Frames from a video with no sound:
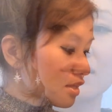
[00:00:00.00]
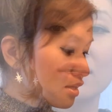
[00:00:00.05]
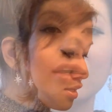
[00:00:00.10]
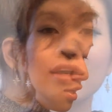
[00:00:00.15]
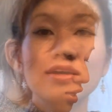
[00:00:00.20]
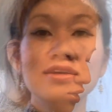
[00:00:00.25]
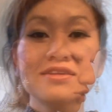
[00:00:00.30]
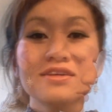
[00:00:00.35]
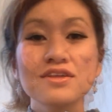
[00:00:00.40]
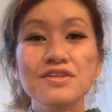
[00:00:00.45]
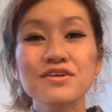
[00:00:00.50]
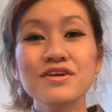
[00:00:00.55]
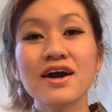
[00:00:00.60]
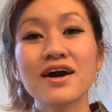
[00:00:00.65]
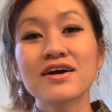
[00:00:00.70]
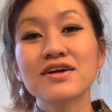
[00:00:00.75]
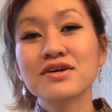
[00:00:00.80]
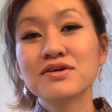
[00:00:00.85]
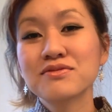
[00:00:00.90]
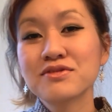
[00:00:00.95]
Another
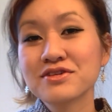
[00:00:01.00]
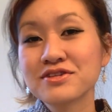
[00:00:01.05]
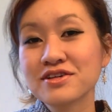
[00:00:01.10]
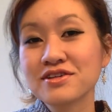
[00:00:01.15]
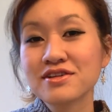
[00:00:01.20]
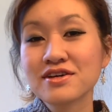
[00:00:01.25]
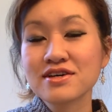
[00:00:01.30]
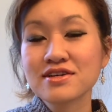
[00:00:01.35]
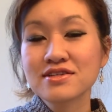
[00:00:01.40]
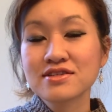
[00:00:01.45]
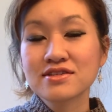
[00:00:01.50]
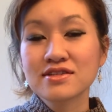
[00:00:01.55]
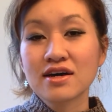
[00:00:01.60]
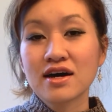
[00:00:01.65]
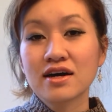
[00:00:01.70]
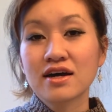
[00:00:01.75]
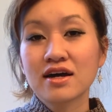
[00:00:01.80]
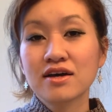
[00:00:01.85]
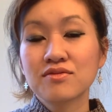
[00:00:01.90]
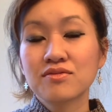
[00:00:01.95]
item on the list
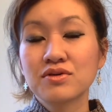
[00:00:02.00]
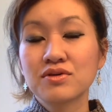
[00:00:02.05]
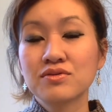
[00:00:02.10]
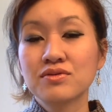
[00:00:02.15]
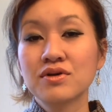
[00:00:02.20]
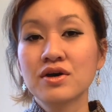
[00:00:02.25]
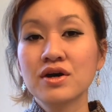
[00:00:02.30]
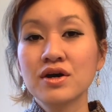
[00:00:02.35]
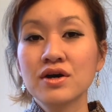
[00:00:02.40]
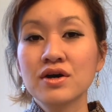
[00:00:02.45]
that I've been